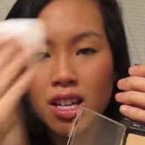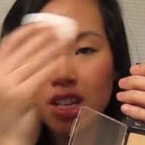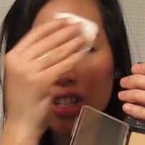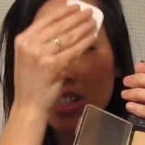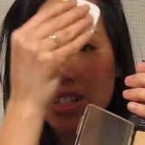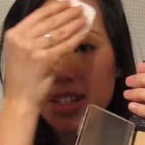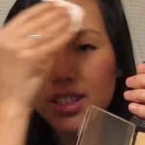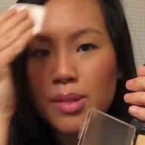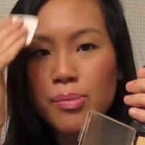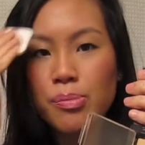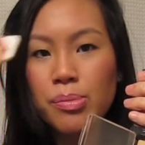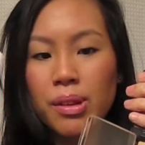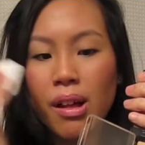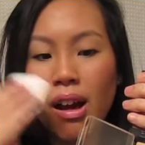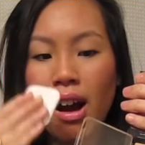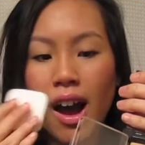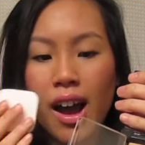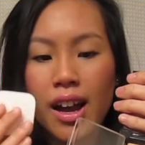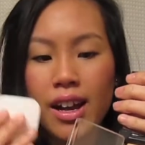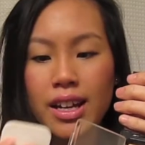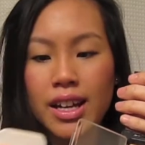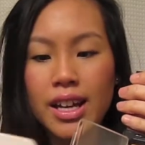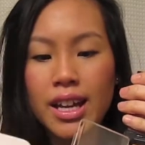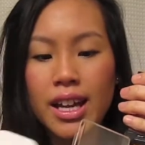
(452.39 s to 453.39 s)
Just to
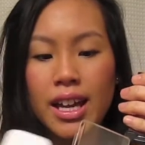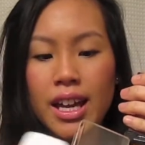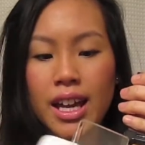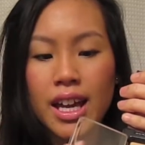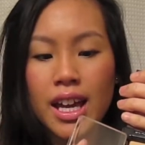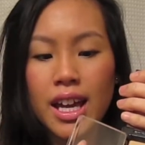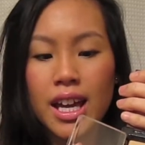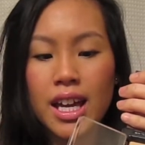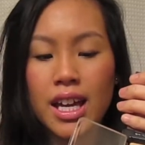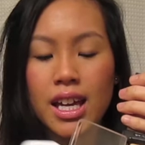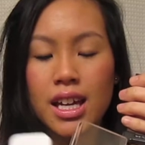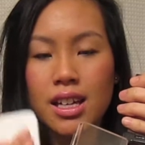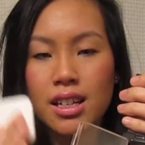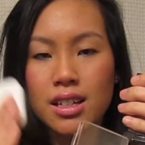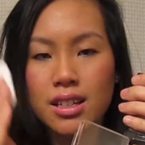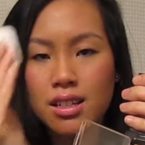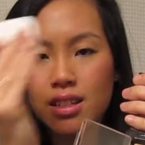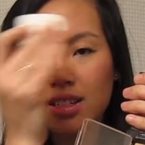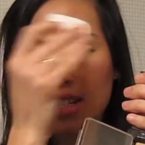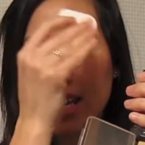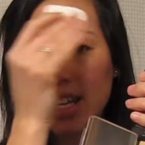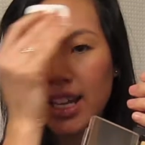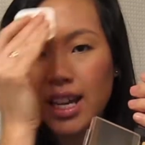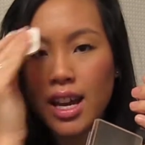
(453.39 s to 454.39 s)
blot
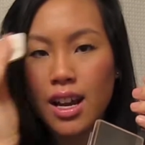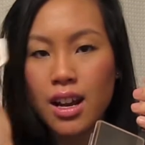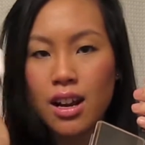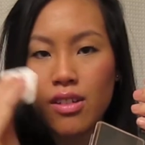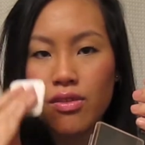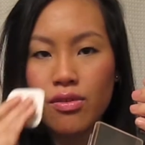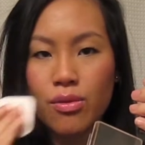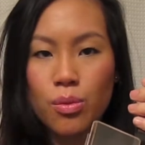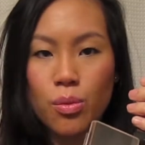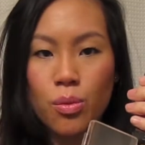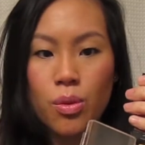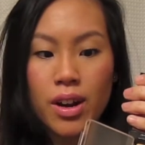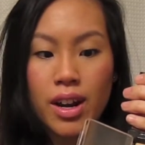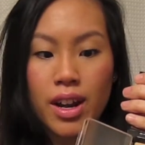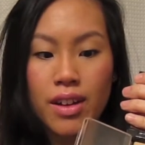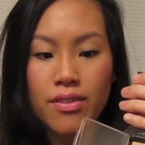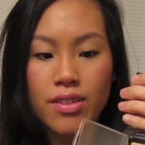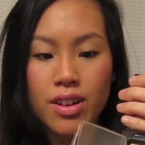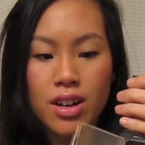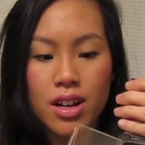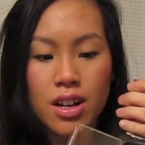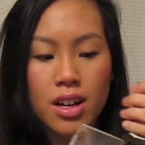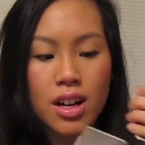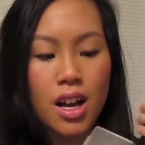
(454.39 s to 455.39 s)
and take care of
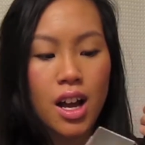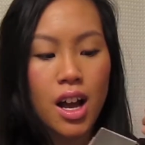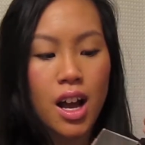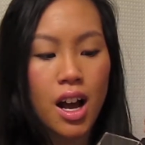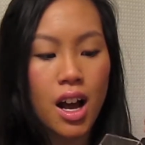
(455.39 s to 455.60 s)
whatever.